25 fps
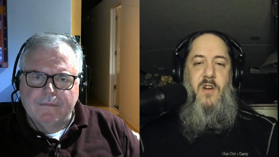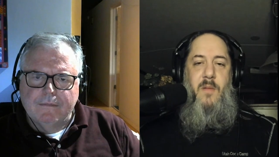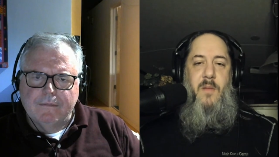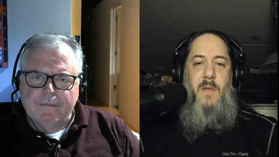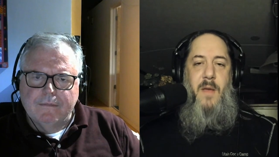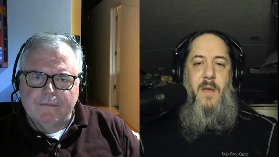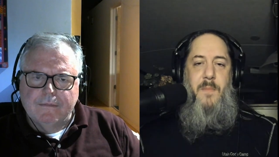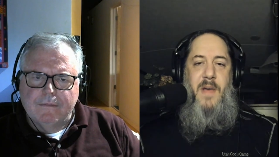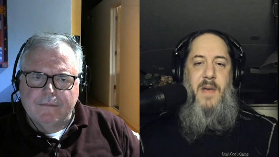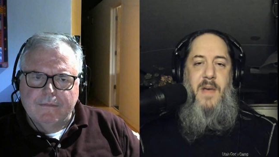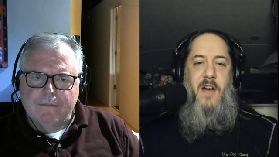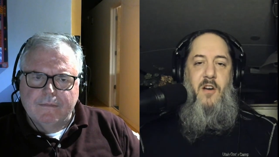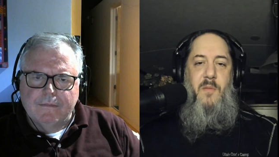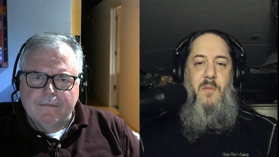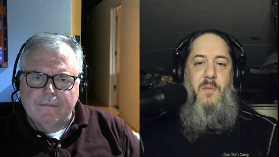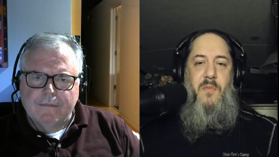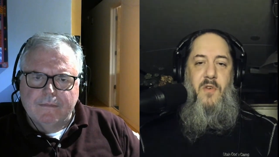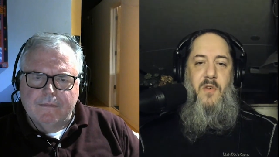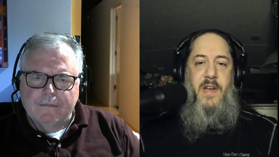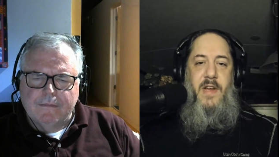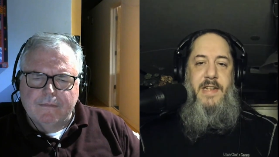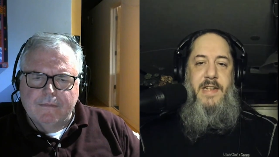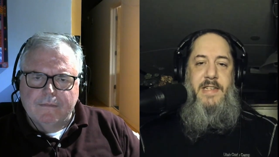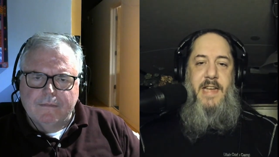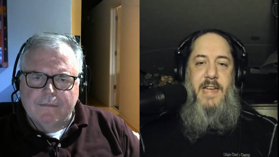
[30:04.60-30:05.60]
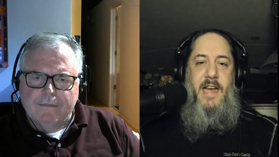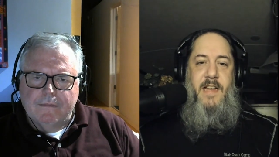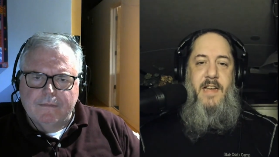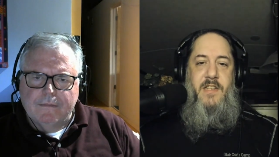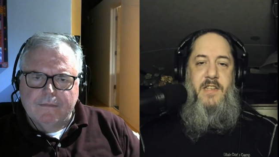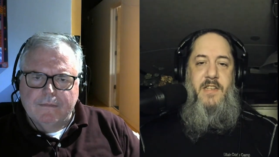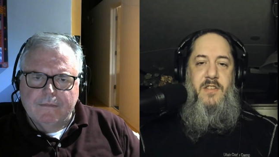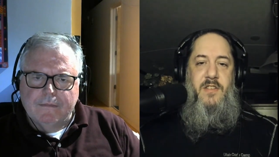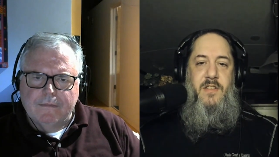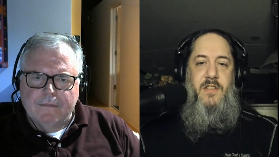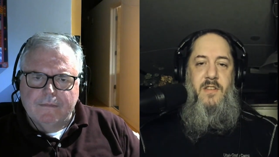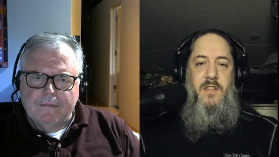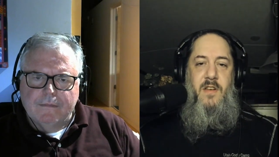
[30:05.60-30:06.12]
Speaker 1: of my PowerPoint
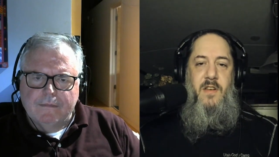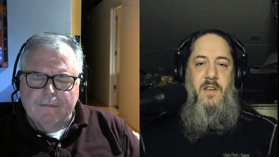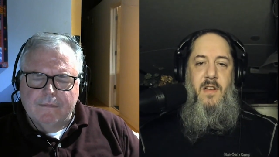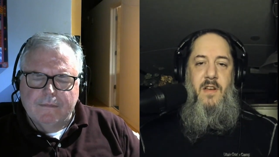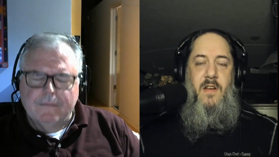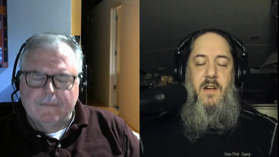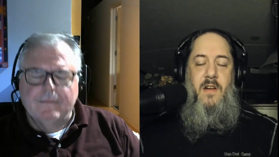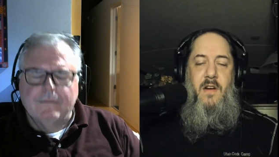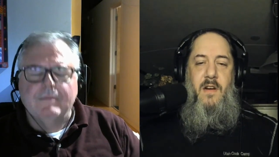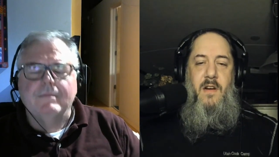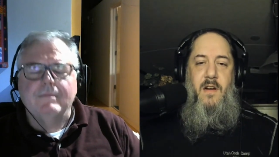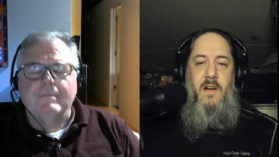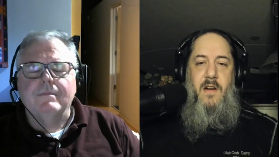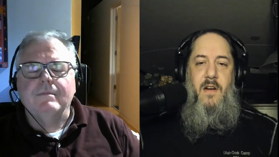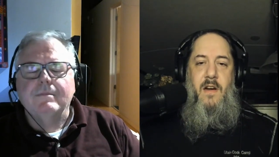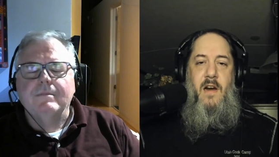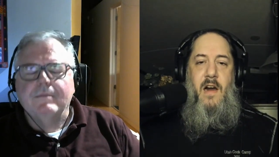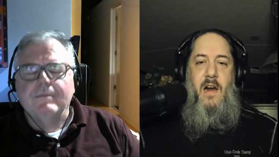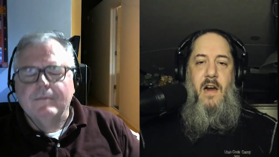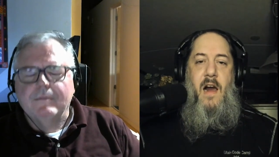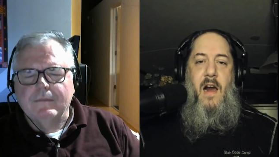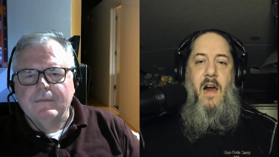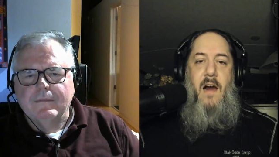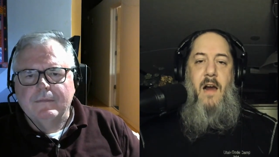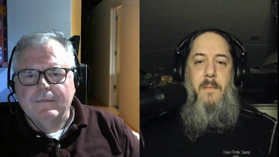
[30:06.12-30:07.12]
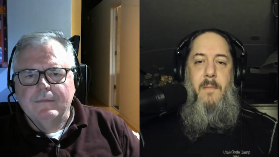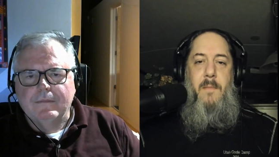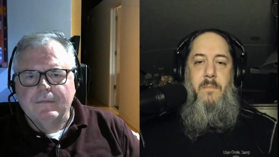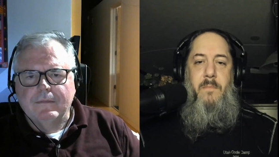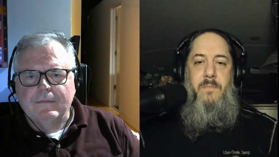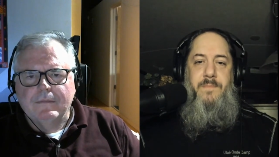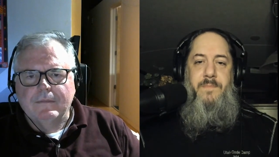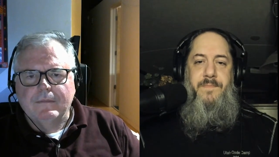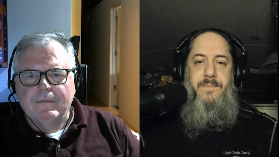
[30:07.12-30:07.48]
decks. Hmm. Um,